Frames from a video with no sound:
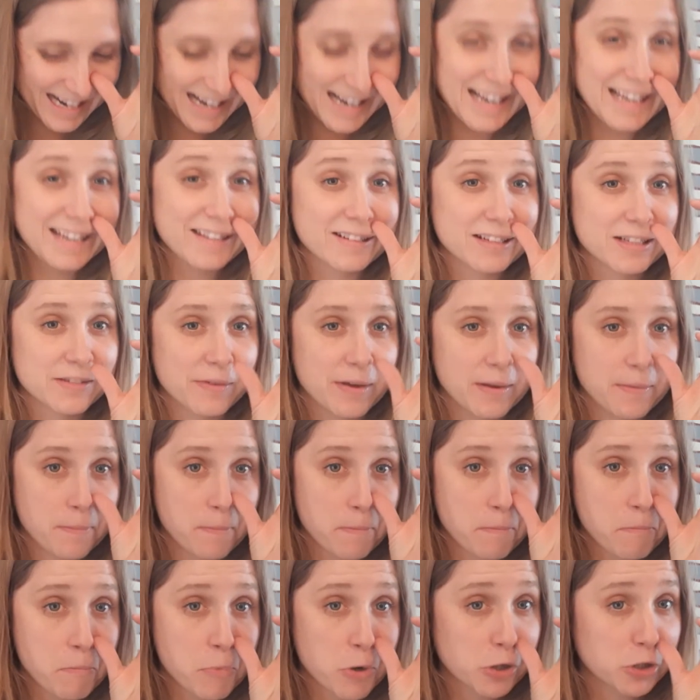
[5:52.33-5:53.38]
He looks fun.
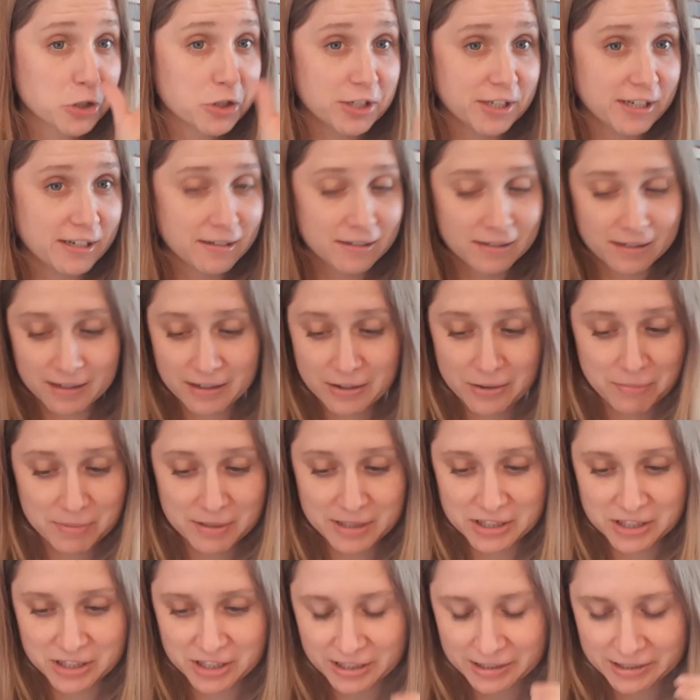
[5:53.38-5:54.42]
Or she, it could be a
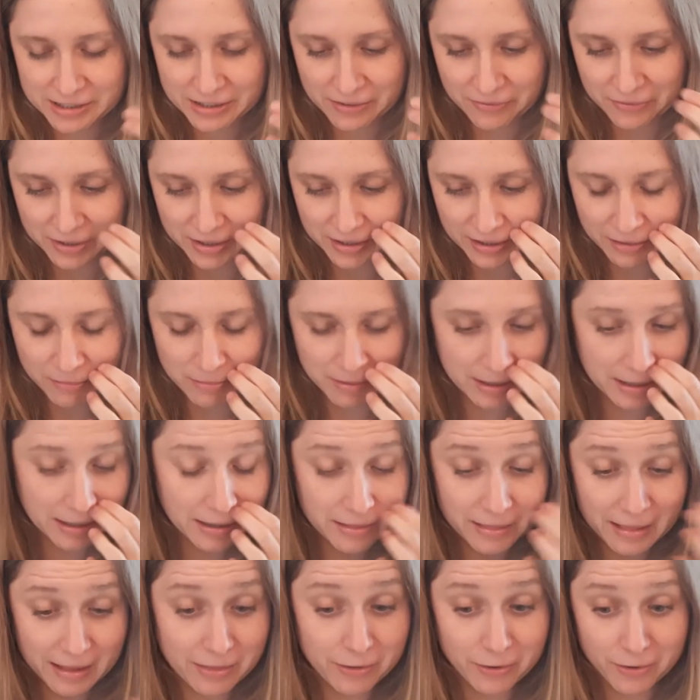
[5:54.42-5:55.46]
she, definitely, but
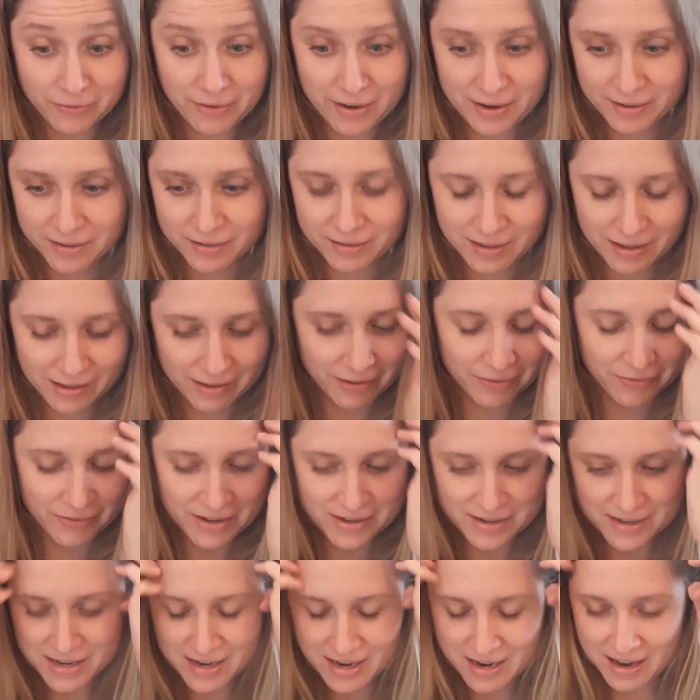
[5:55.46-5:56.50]
they look fun. They look fun.
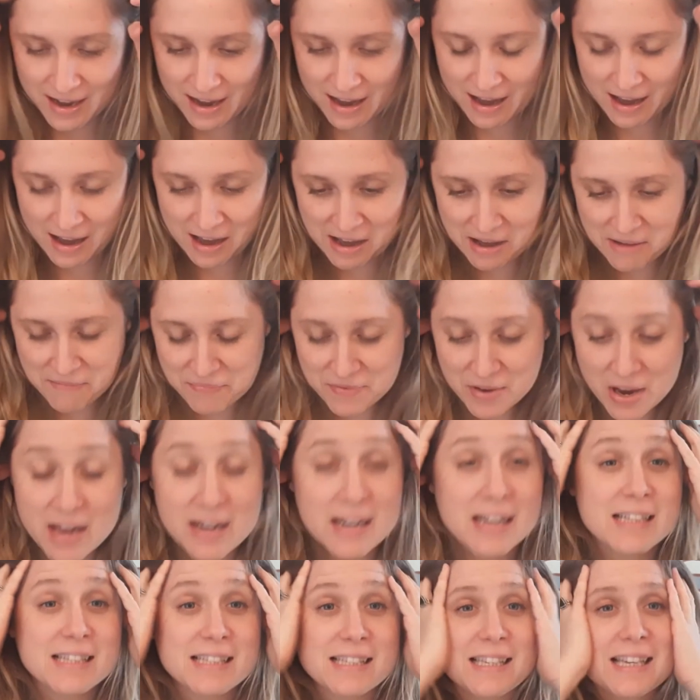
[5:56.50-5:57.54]
And
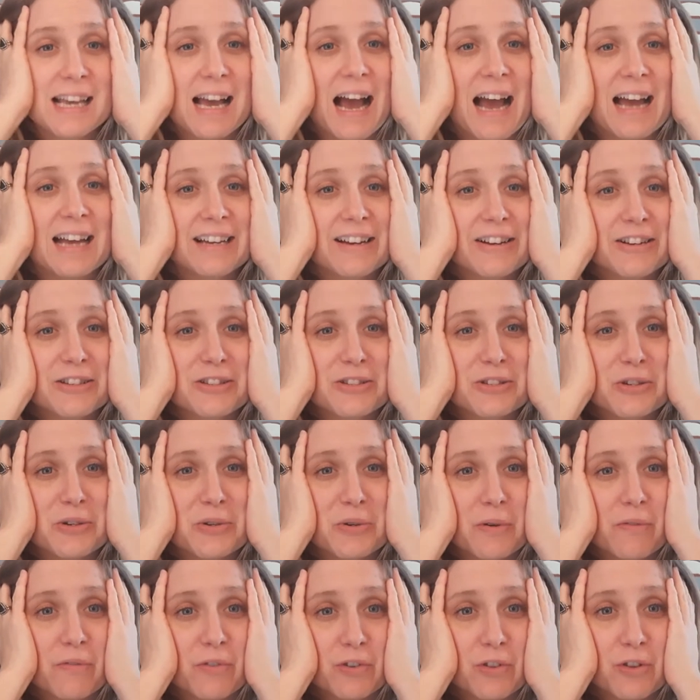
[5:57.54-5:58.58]
I
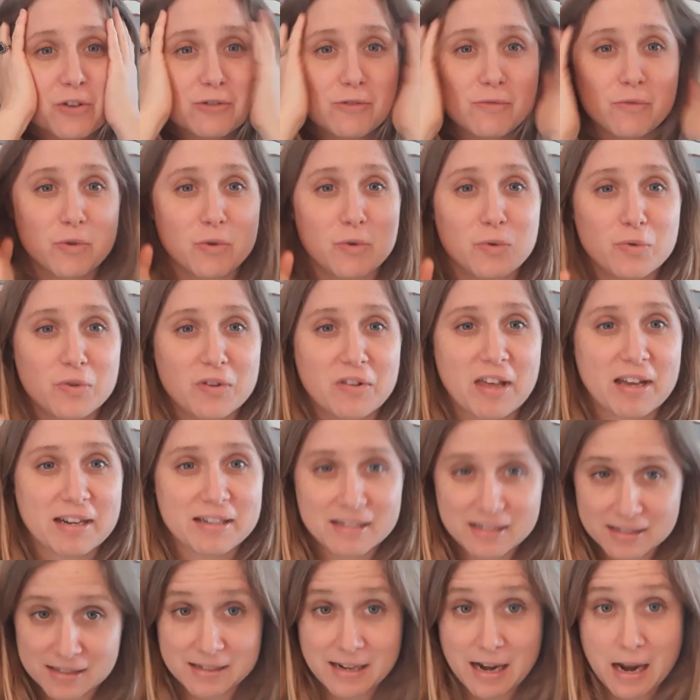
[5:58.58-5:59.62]
also, for those of you who that
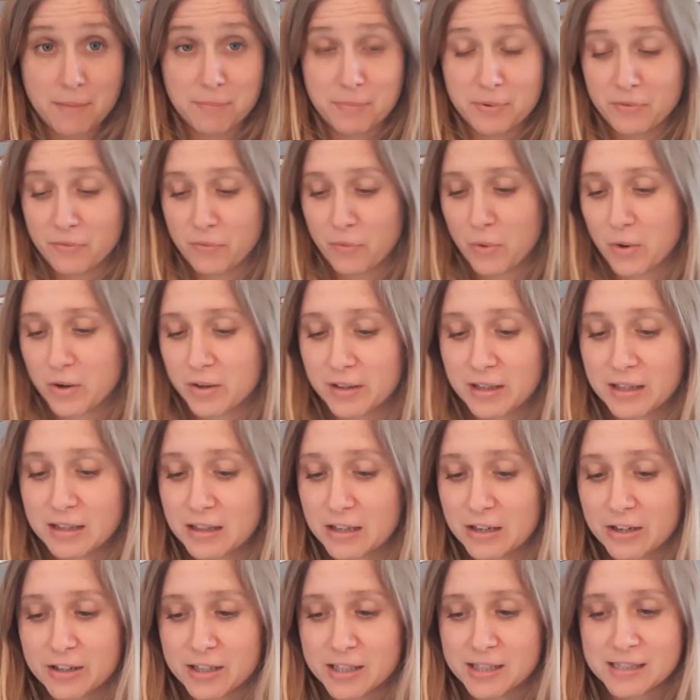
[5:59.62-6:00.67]
doesn't happen for, like,
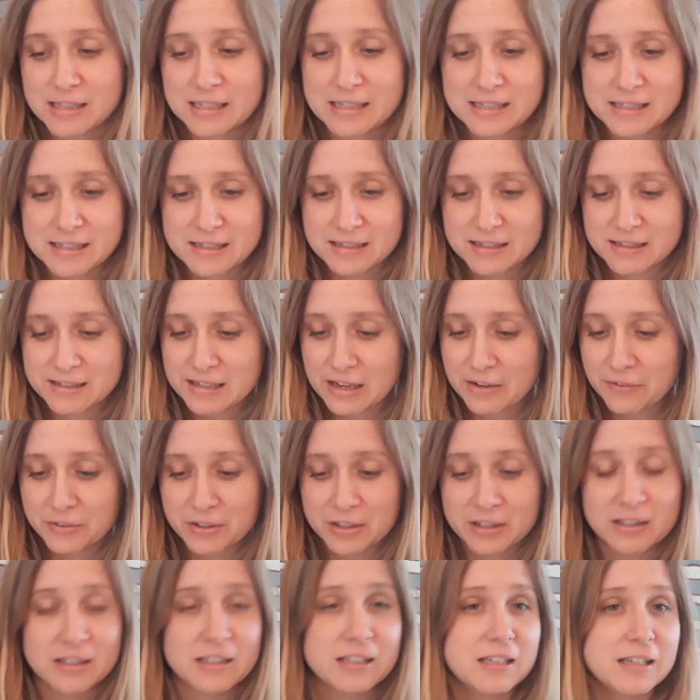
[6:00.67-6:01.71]
there is
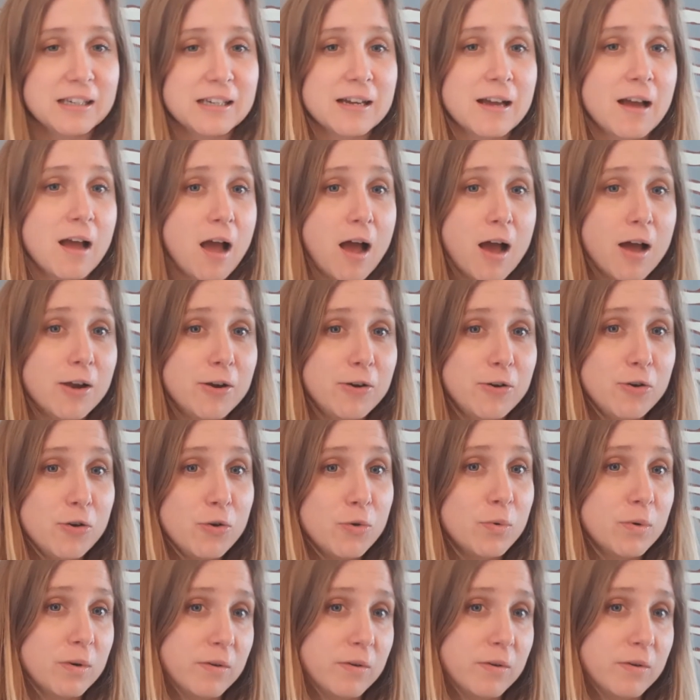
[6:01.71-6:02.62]
definitely a new